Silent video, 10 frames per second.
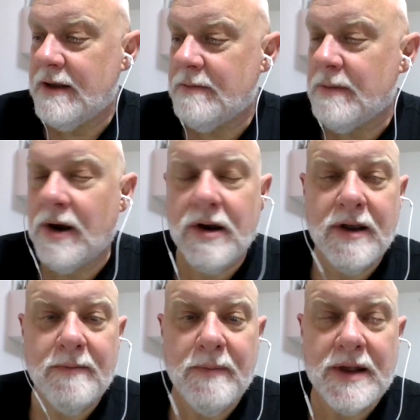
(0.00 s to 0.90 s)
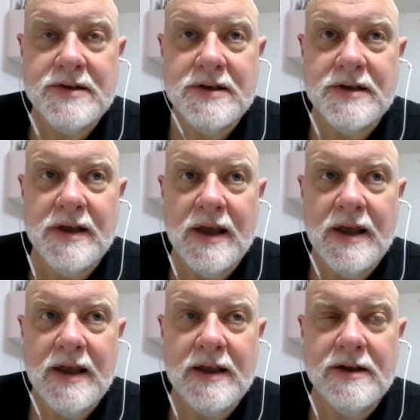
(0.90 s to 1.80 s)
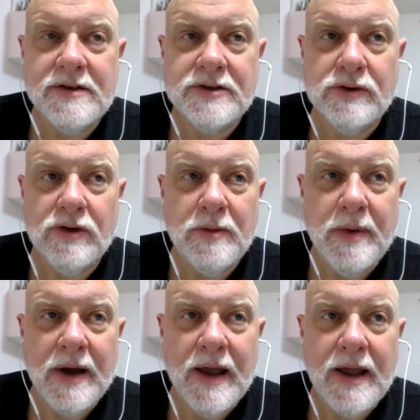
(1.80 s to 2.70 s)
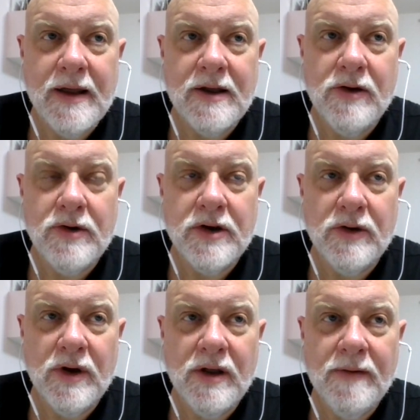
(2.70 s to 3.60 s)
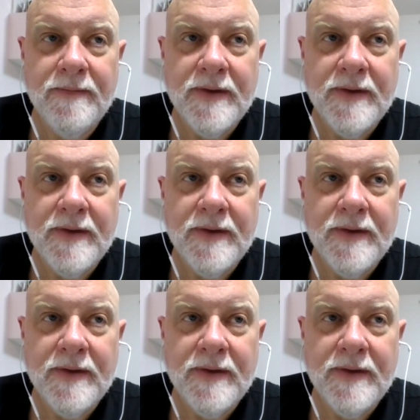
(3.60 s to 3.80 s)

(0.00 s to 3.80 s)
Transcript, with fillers: Mark mentioned a story by Conan Doyle,